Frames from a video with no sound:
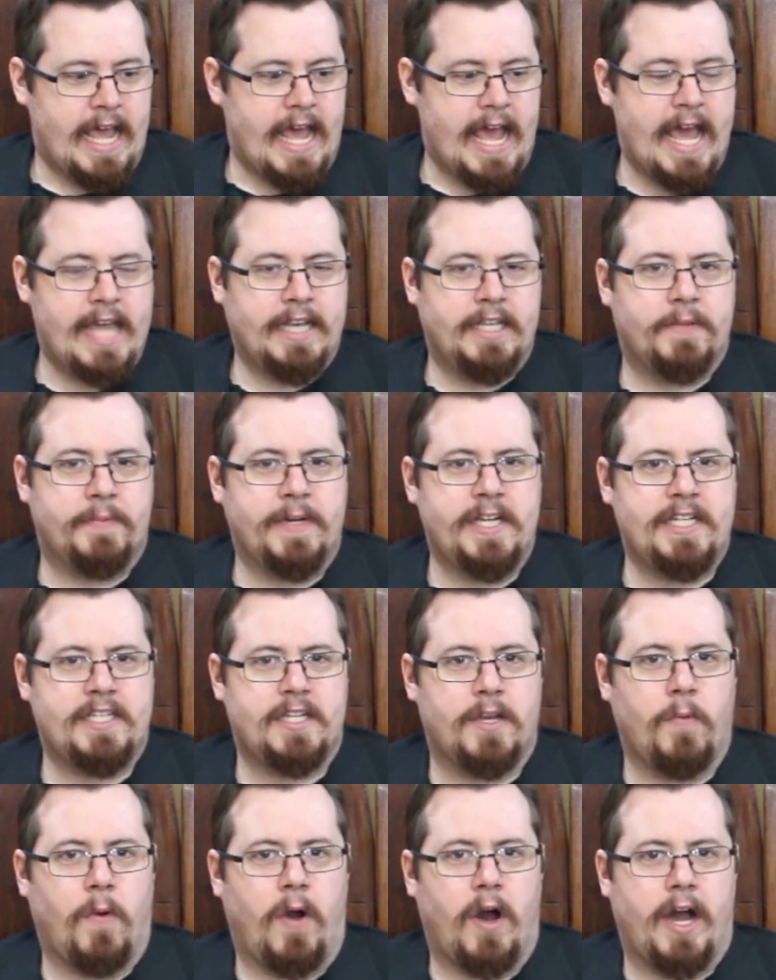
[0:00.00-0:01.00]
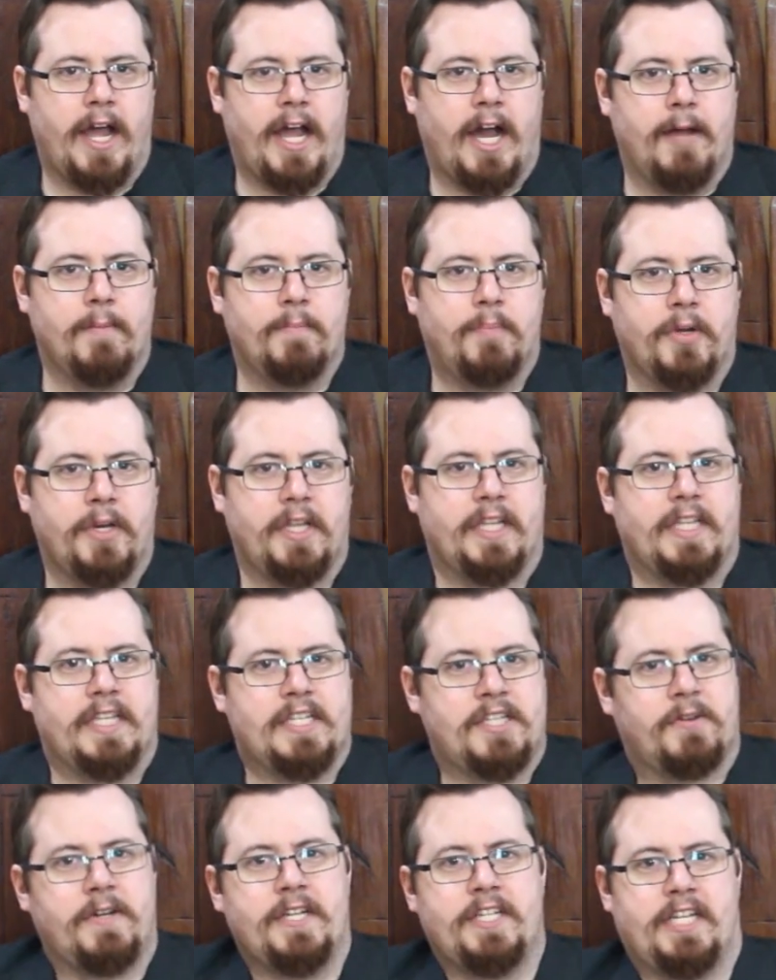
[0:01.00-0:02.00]
And the reason why I'm putting
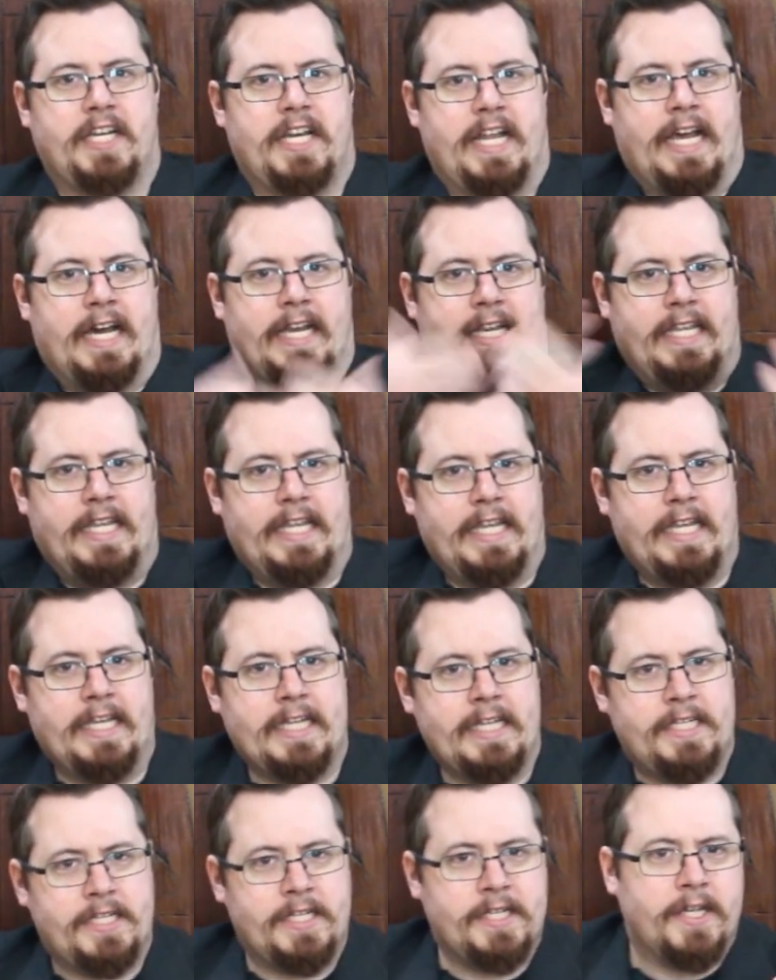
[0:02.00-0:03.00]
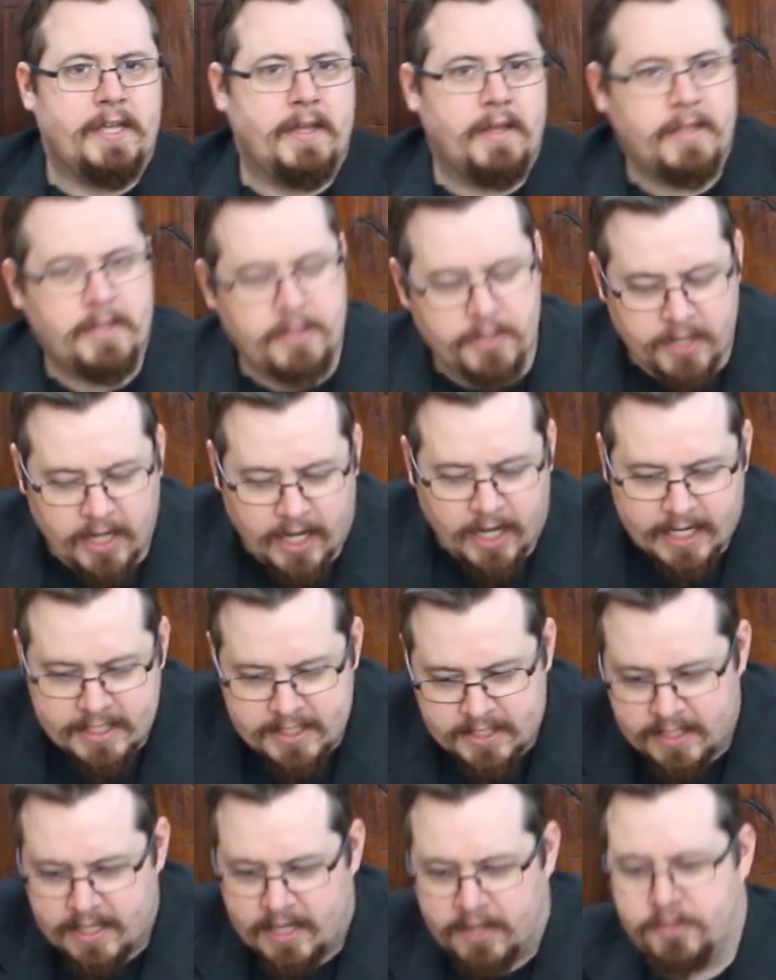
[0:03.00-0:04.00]
this question out here to you
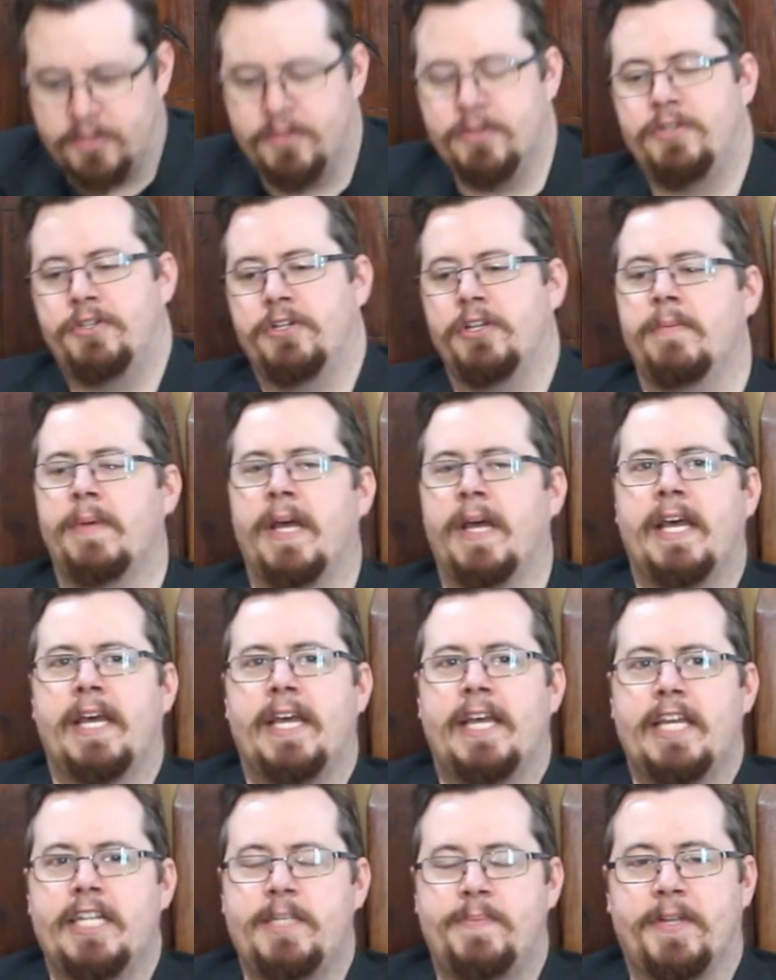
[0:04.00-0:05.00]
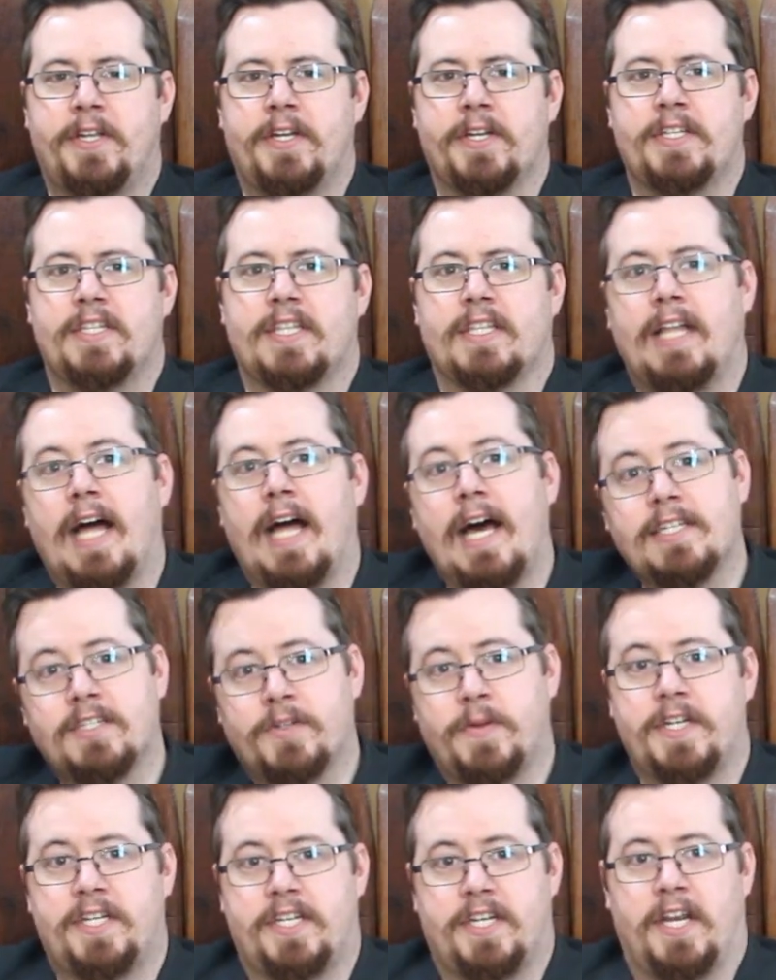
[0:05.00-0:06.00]
guys on YouTube is because the
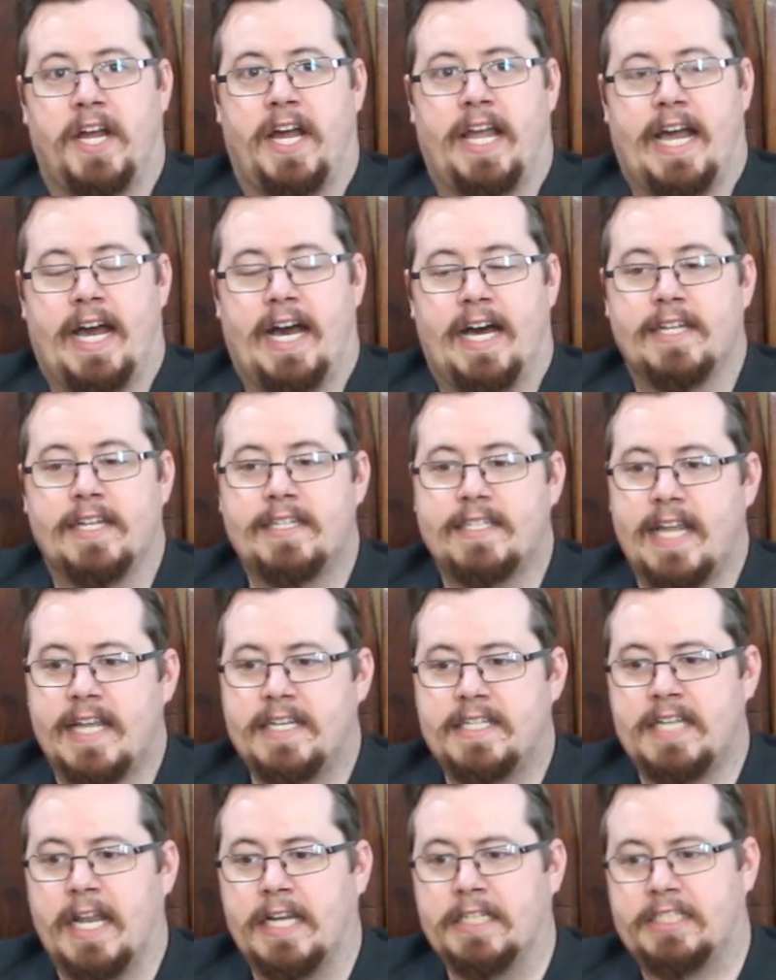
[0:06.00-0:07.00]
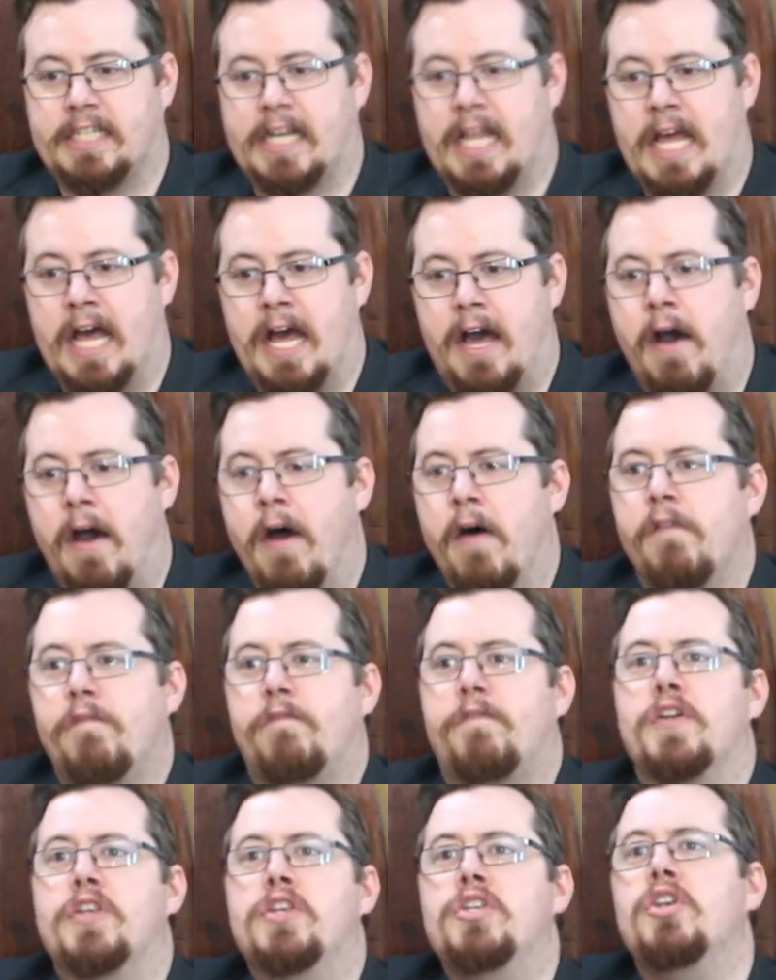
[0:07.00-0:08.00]
last question I asked had such a
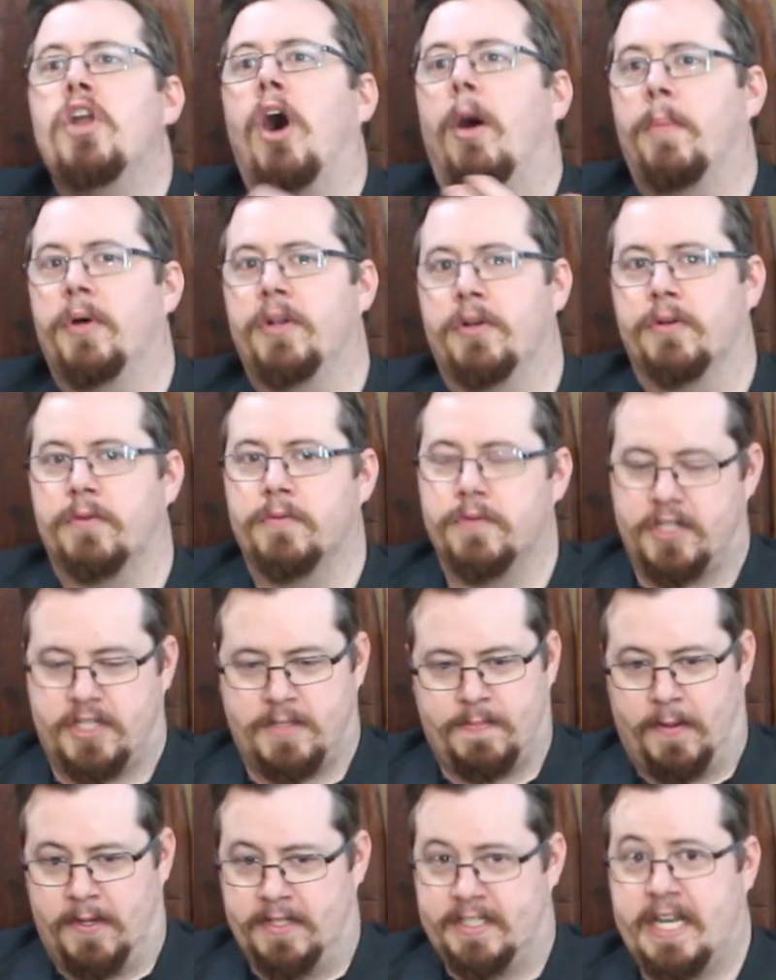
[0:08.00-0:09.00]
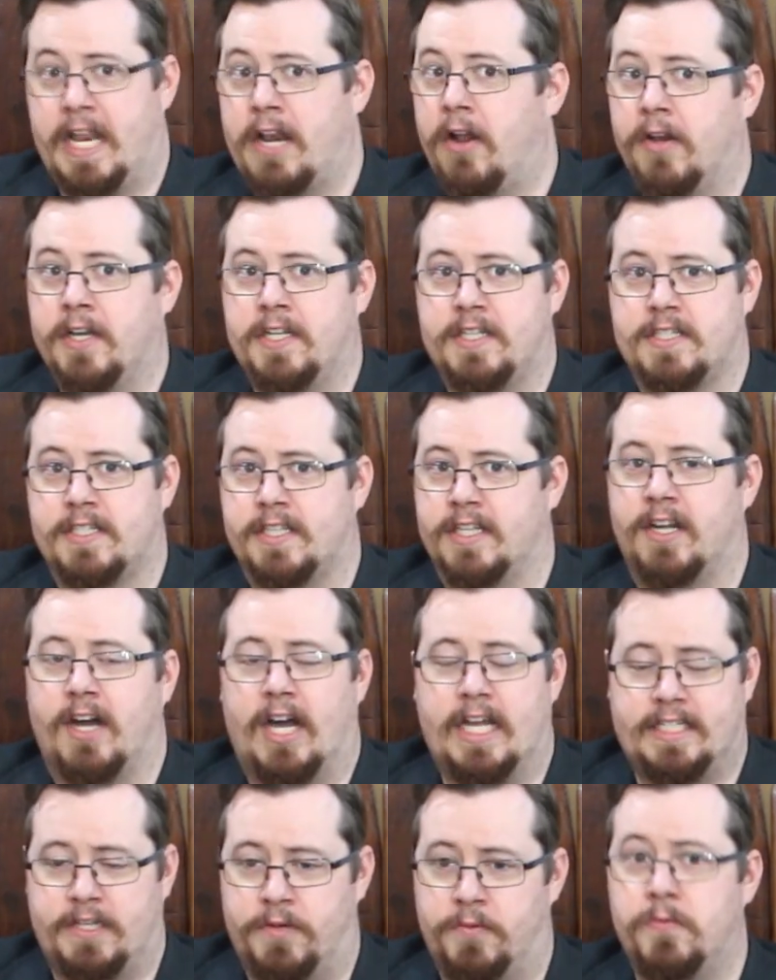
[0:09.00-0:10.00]
phenomenal response. And honestly,
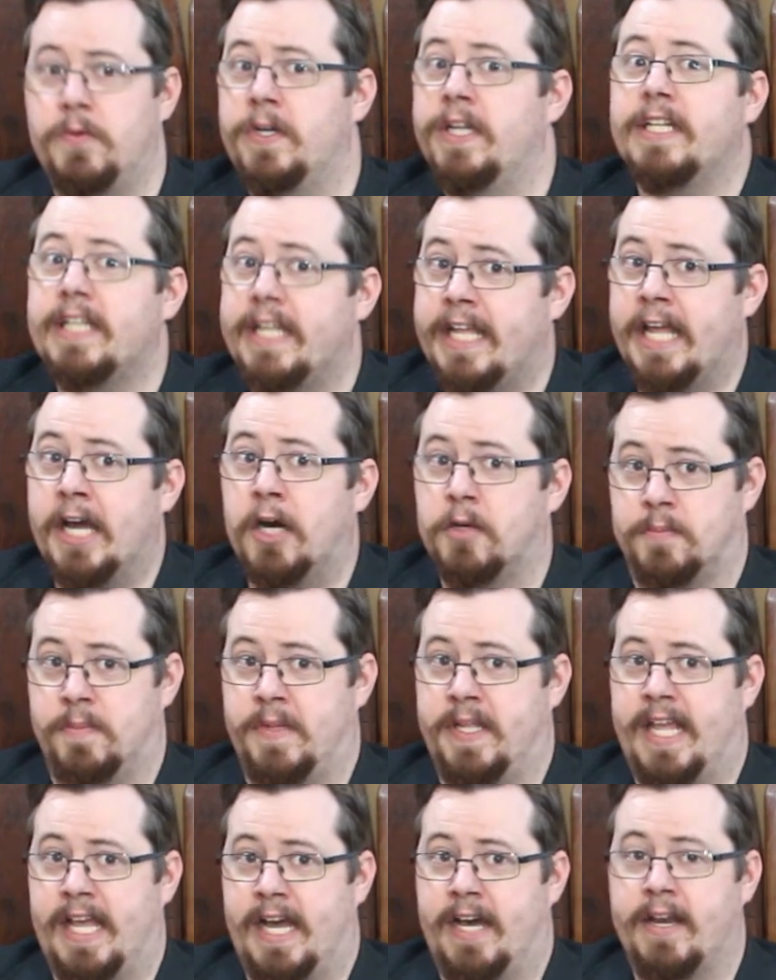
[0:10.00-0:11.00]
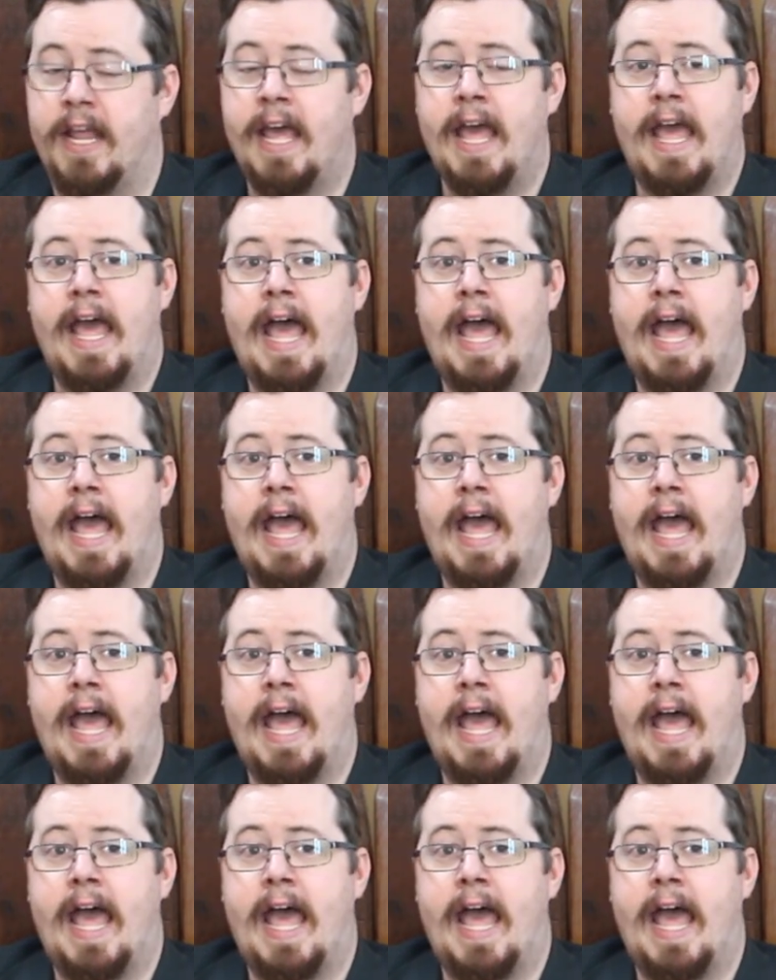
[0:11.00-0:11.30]
guys, it really helped me out.